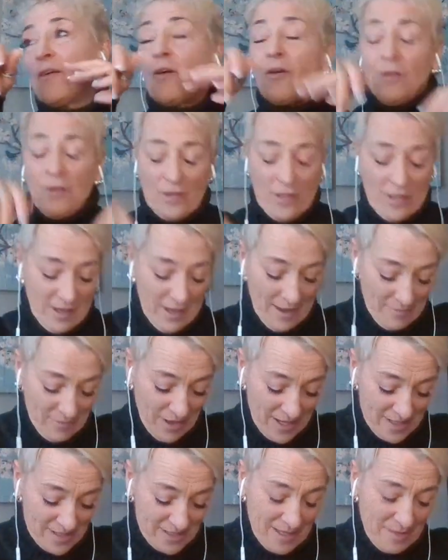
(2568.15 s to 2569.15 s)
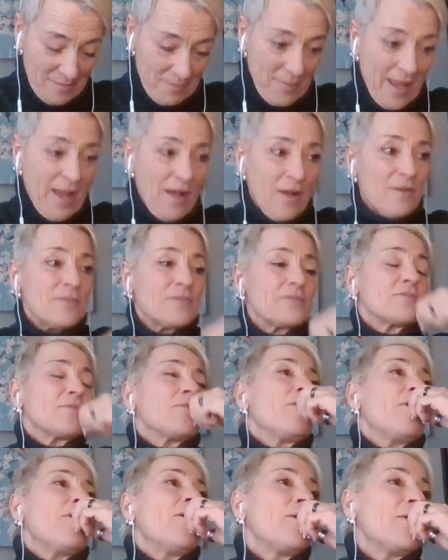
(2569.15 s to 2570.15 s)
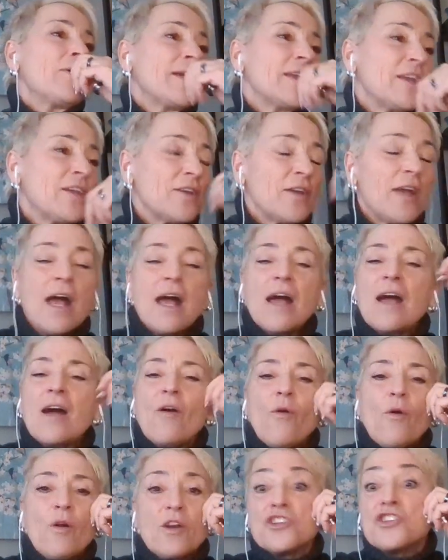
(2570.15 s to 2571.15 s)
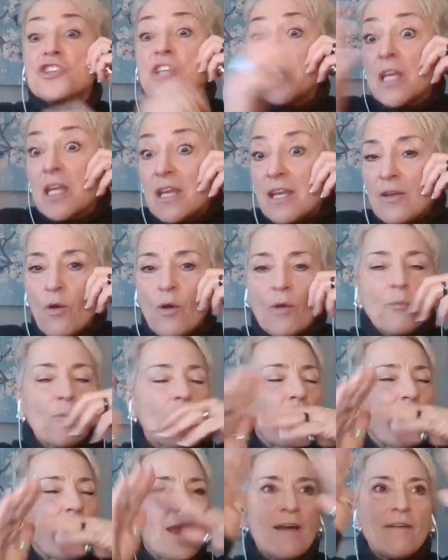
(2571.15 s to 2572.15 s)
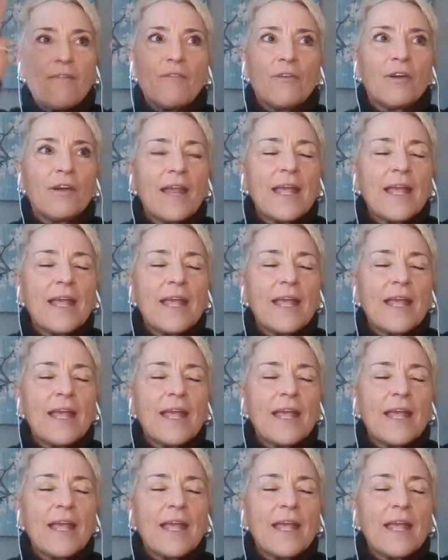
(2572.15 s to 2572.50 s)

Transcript: Oh, look, I've lost 10 pounds. Oh, oh, he or she or whatever.